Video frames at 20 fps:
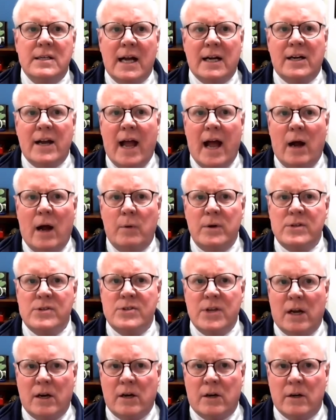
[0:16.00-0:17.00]
Dr. Howard
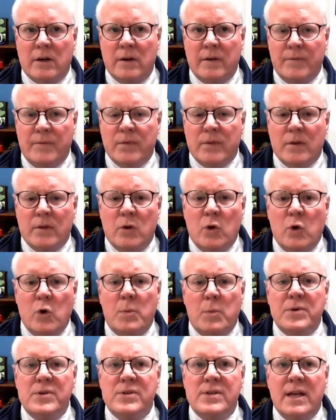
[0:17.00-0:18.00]
Zucker, who
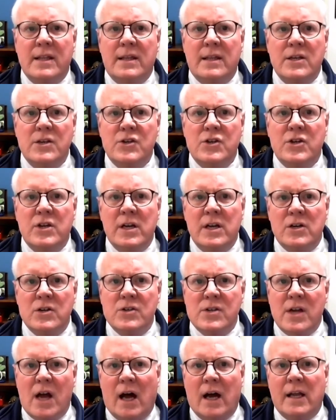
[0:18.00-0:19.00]
will present this
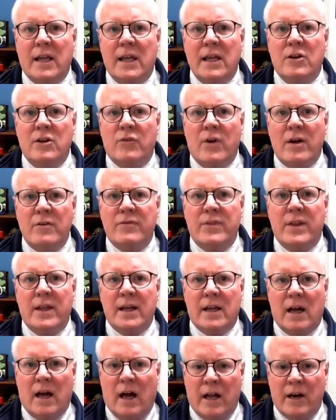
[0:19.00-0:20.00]
year's Ake
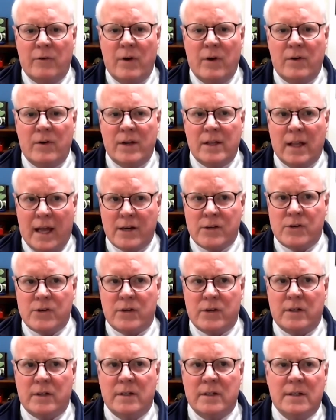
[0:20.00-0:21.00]
Grenvik Honorary
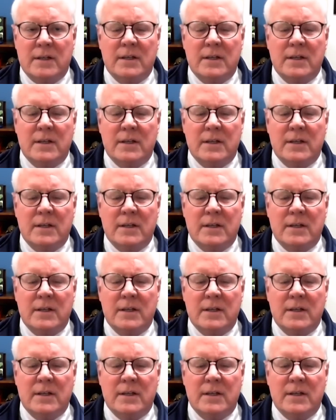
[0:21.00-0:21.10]
Lecture.